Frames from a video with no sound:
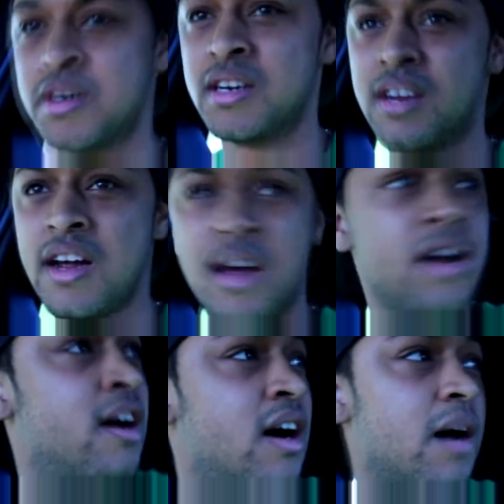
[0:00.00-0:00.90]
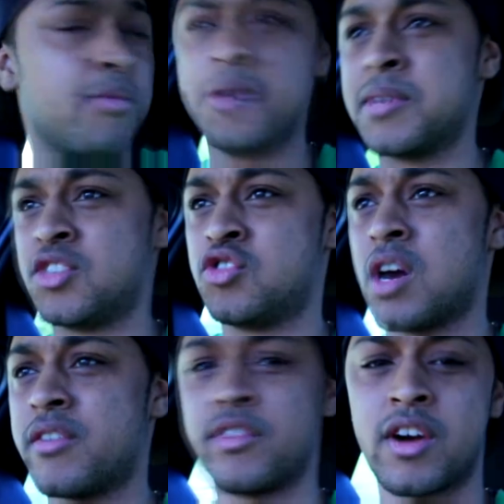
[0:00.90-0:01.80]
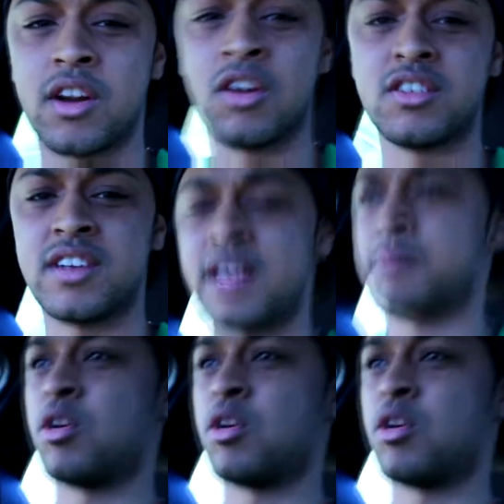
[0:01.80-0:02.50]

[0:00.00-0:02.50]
but I'm pretty much driving around a lot today.